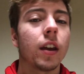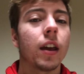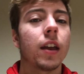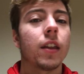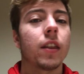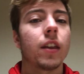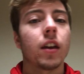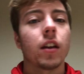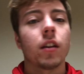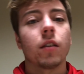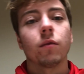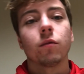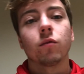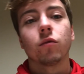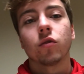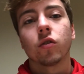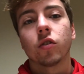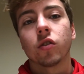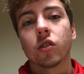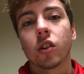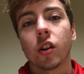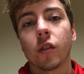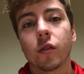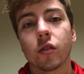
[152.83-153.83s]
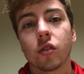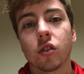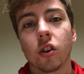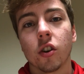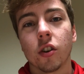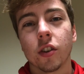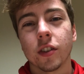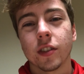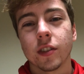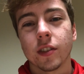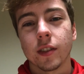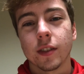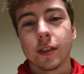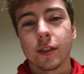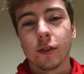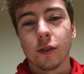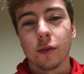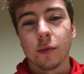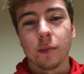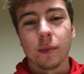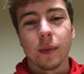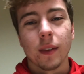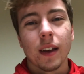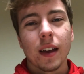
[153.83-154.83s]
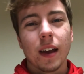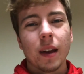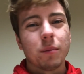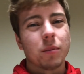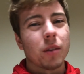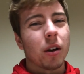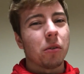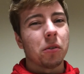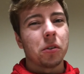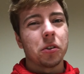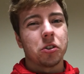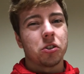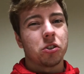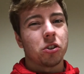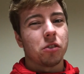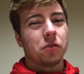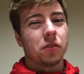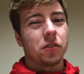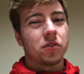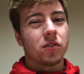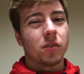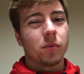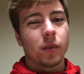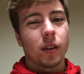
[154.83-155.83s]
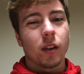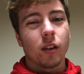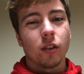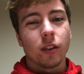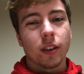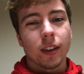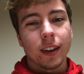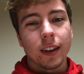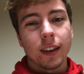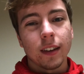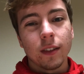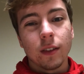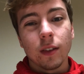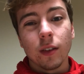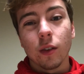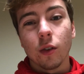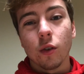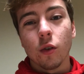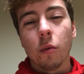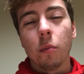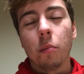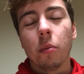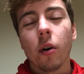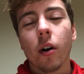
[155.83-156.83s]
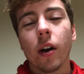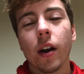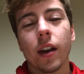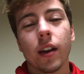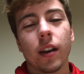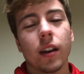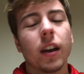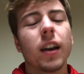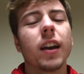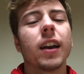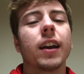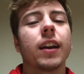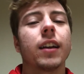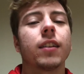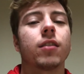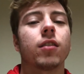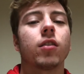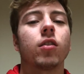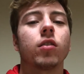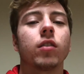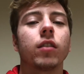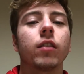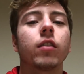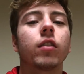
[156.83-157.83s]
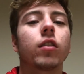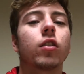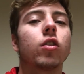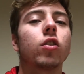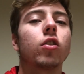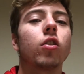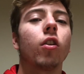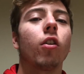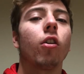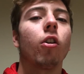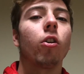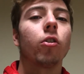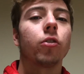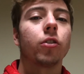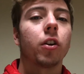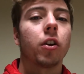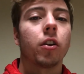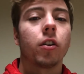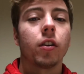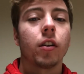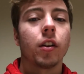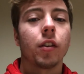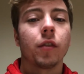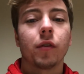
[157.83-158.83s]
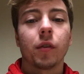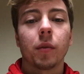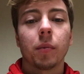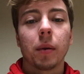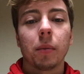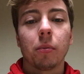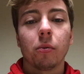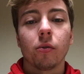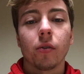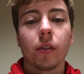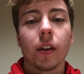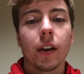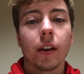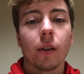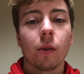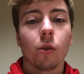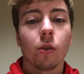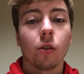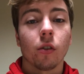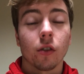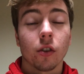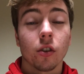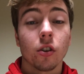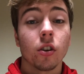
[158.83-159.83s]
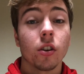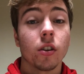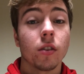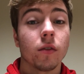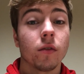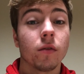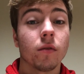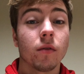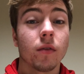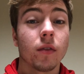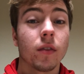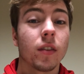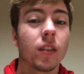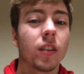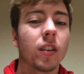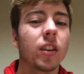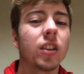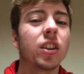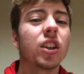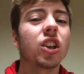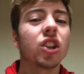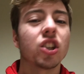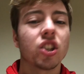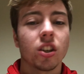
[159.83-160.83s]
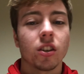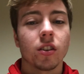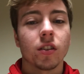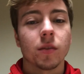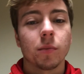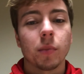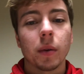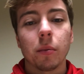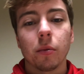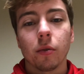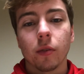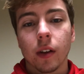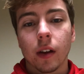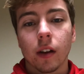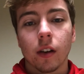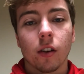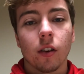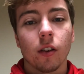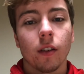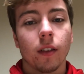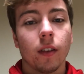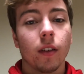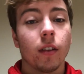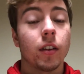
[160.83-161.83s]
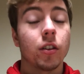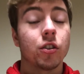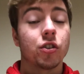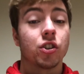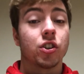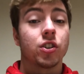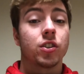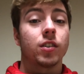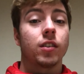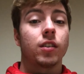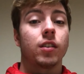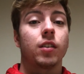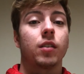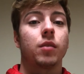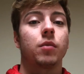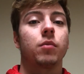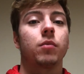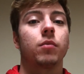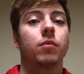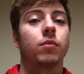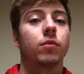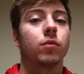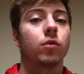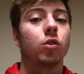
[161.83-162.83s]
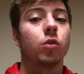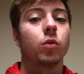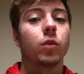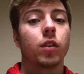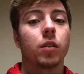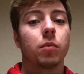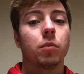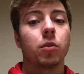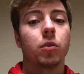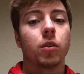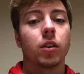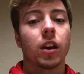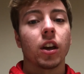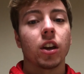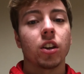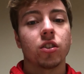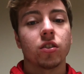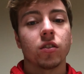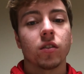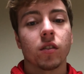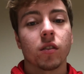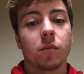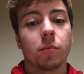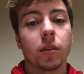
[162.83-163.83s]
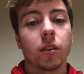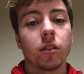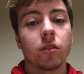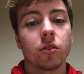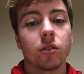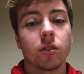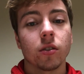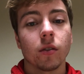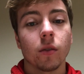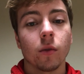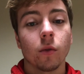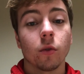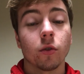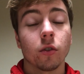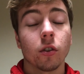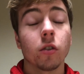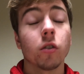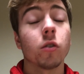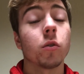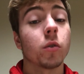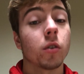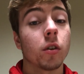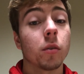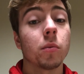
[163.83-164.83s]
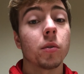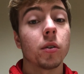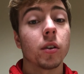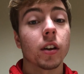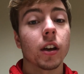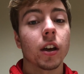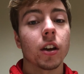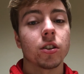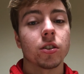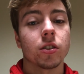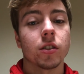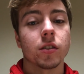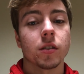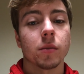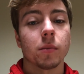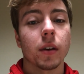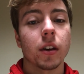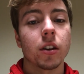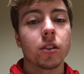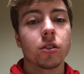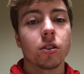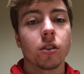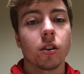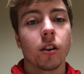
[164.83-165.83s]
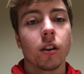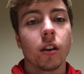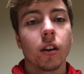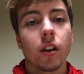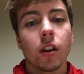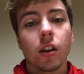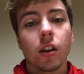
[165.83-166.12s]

And then the service learning system, not really sure if it's something to look into, but it's a good alternative for people or a good addition to people that are interested in doing communication speech or doing communication as a major.